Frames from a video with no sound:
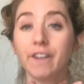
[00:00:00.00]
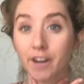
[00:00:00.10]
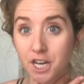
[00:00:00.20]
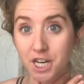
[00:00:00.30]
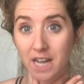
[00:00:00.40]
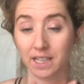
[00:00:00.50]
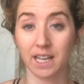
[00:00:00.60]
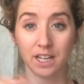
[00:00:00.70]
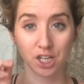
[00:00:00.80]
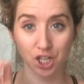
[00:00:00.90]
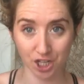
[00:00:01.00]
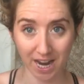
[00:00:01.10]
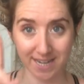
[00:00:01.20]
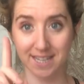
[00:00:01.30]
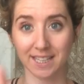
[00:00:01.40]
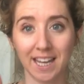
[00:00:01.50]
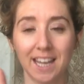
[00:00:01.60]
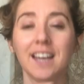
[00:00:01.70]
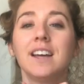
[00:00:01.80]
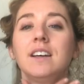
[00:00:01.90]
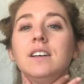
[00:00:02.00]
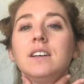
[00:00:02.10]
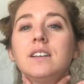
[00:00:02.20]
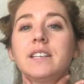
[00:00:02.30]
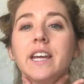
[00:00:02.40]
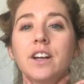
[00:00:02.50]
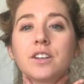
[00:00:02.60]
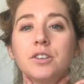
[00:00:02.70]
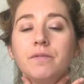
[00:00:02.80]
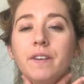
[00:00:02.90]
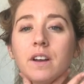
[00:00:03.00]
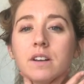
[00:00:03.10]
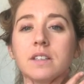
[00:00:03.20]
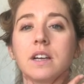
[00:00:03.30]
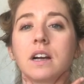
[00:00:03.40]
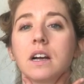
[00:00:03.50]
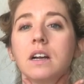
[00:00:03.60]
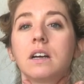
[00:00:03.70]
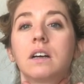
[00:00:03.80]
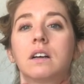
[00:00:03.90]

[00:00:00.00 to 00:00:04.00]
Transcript: very gently, gently, take your two fingers here